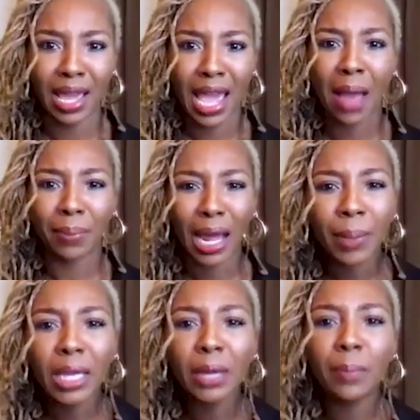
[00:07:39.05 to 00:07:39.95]
and Black
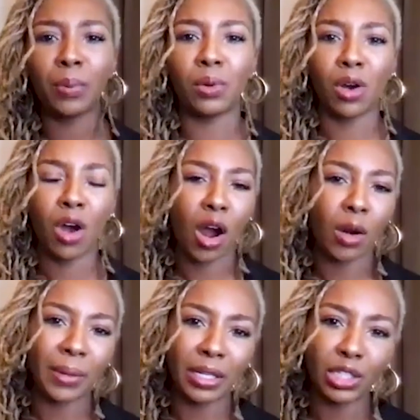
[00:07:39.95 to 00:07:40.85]
people are
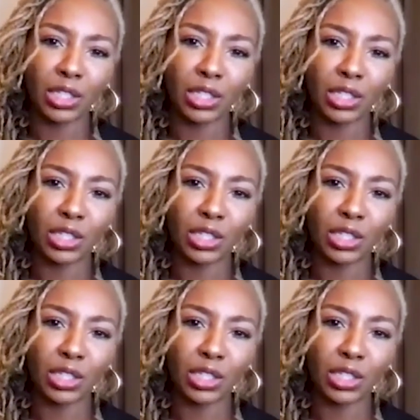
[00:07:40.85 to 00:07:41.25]
being treated